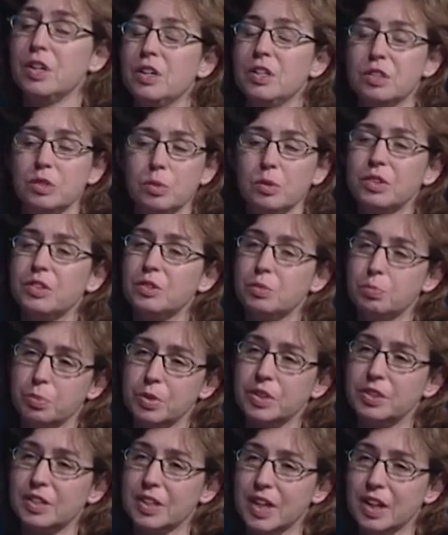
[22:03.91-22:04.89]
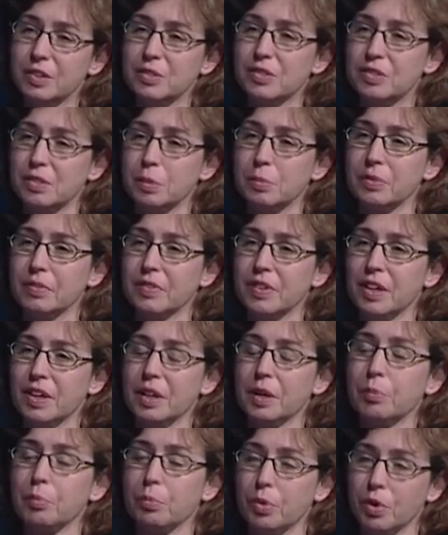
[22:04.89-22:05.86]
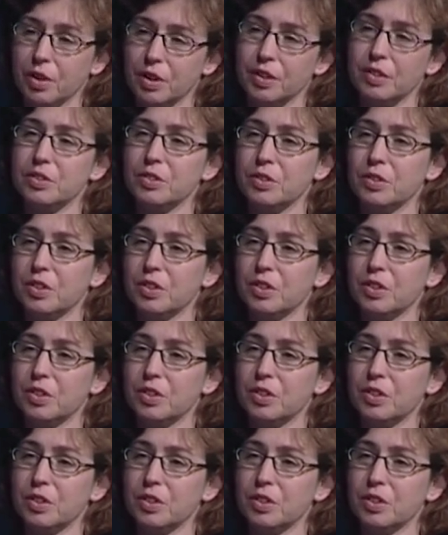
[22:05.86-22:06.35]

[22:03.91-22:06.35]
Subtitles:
So I just printed out some of that and brought it to